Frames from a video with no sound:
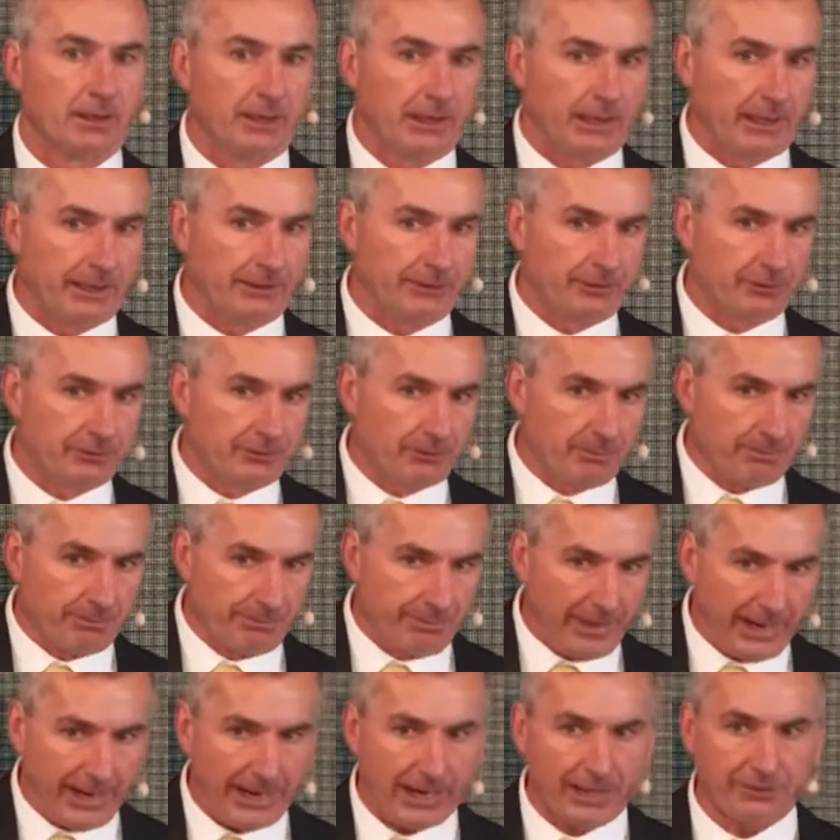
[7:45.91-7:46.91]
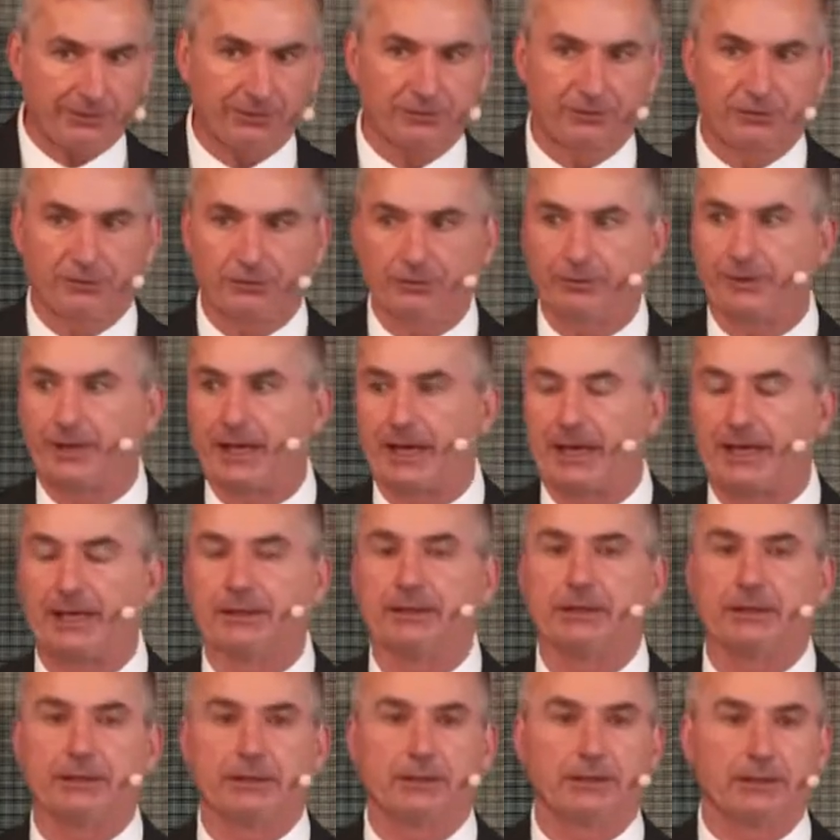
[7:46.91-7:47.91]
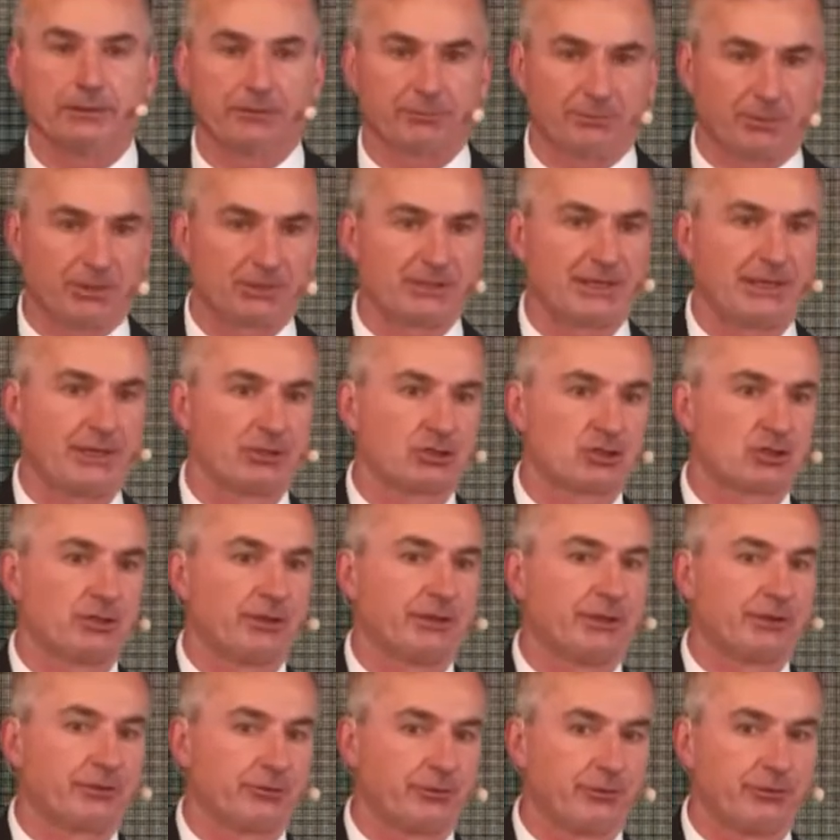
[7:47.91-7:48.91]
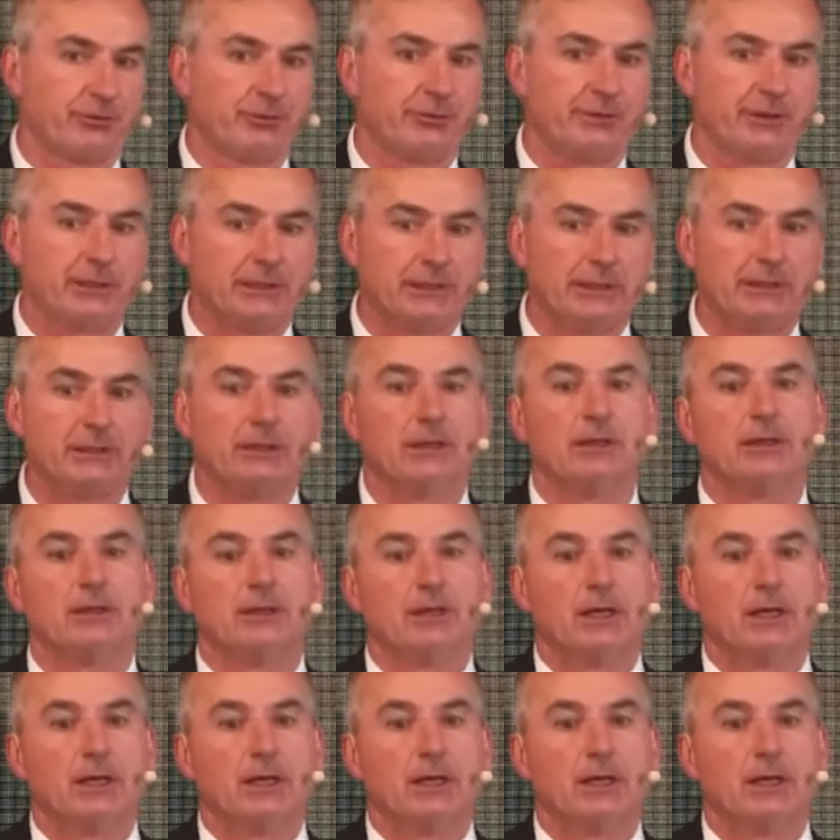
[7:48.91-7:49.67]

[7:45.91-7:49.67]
And the path to that is potentially through the